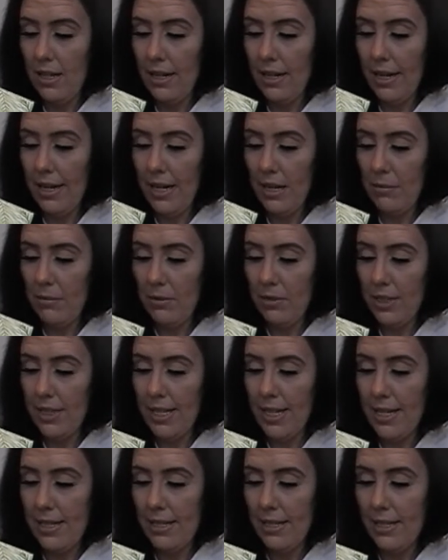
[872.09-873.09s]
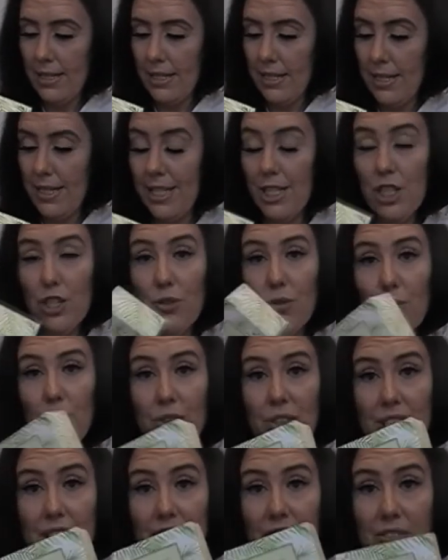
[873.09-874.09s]
animal tested. It's
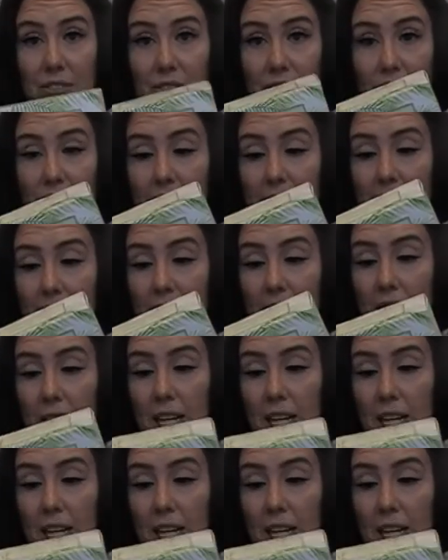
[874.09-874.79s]
cruelty free.